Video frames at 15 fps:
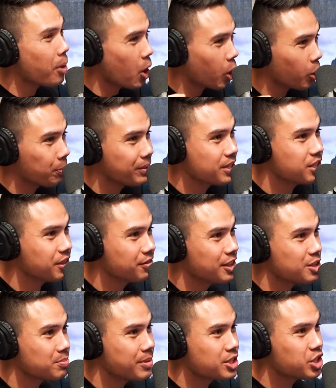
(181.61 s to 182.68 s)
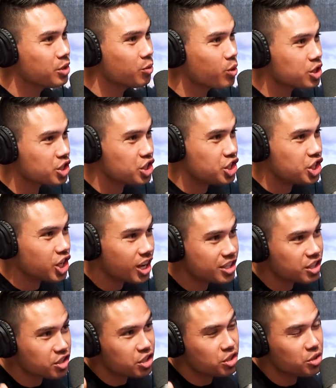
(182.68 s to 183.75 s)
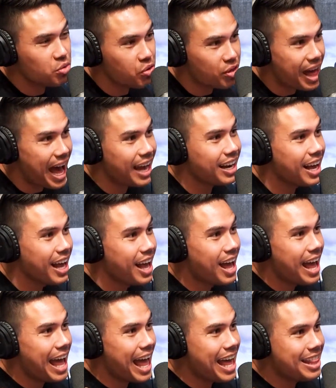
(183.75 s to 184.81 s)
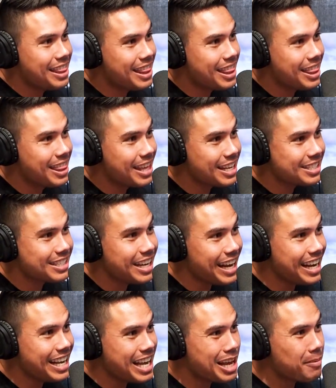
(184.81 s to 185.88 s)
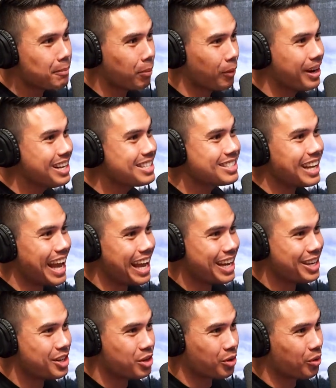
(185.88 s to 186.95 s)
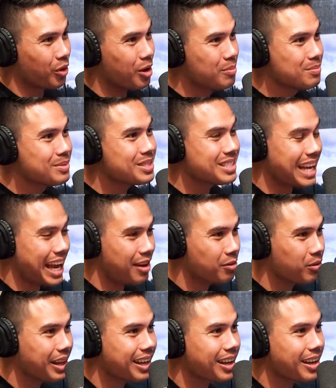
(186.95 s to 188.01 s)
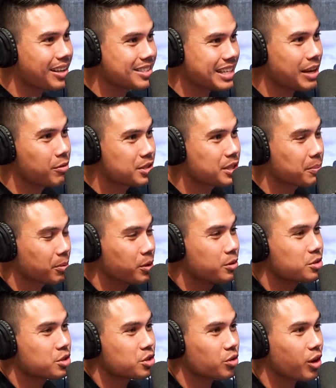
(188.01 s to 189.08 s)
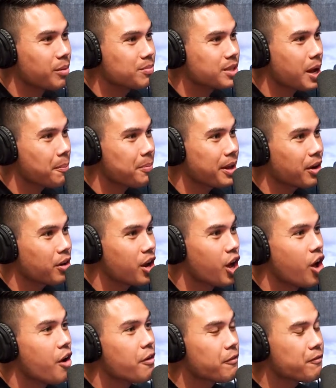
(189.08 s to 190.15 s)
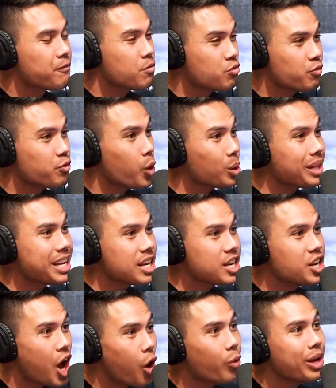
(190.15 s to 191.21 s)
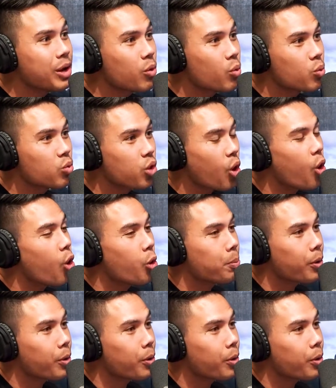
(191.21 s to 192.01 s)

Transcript: purpose of this mission was just to do that, and this idiot brings a sandwich that produces crumbs up there, fully knowing the whole